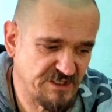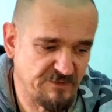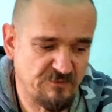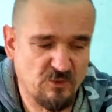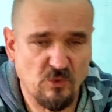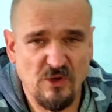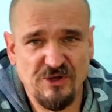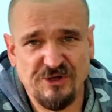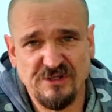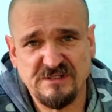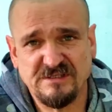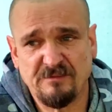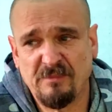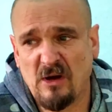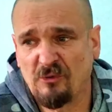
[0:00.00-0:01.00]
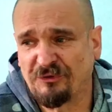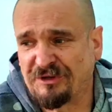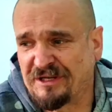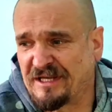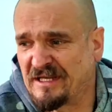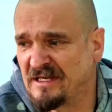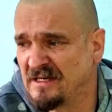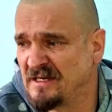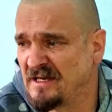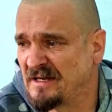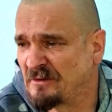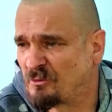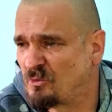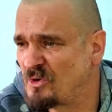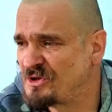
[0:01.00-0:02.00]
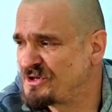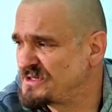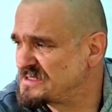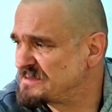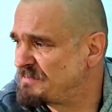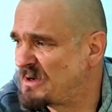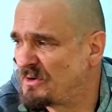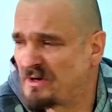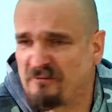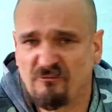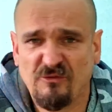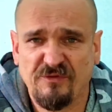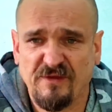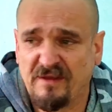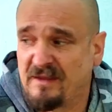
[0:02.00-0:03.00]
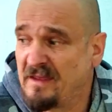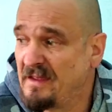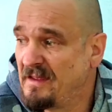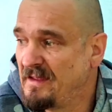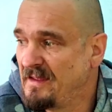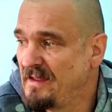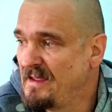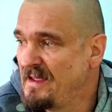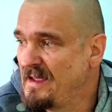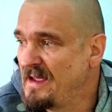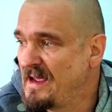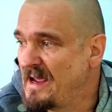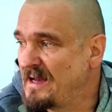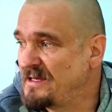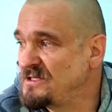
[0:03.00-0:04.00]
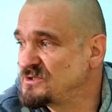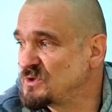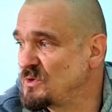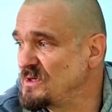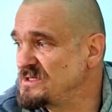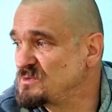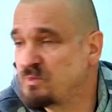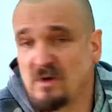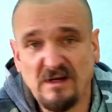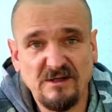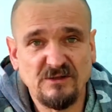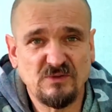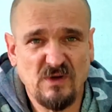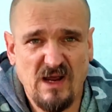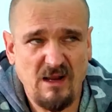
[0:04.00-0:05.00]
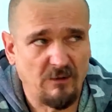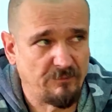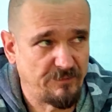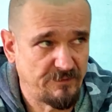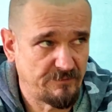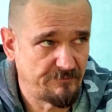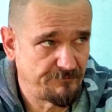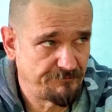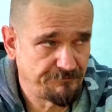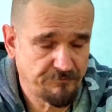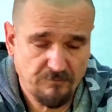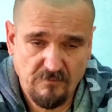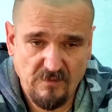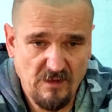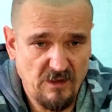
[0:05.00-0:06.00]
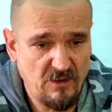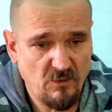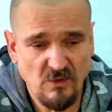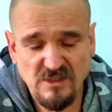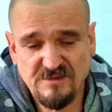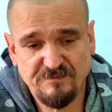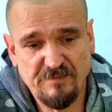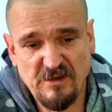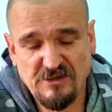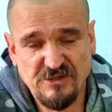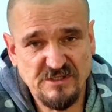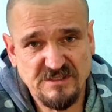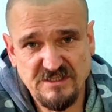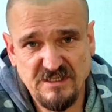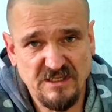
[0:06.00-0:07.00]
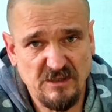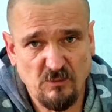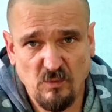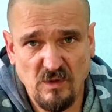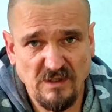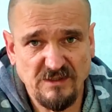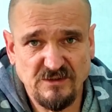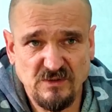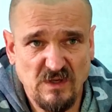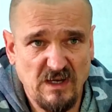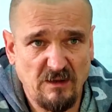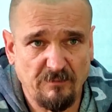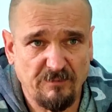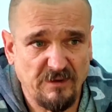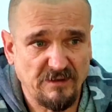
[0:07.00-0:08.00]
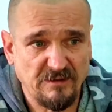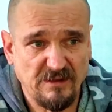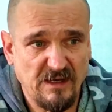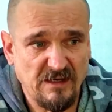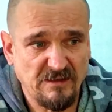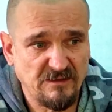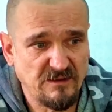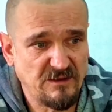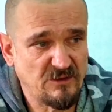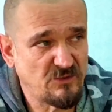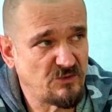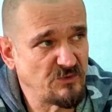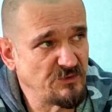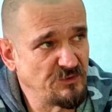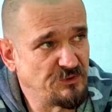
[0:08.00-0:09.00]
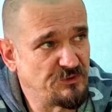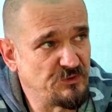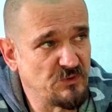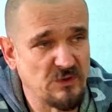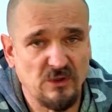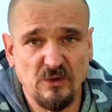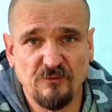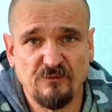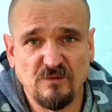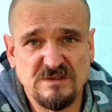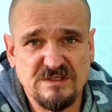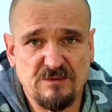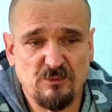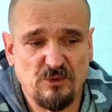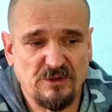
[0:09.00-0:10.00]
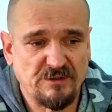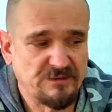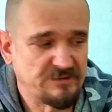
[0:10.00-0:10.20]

him questions about gear and questions about everything, and he's always willing to help. He always pitches in and willing to help, and he couldn't do enough for someone.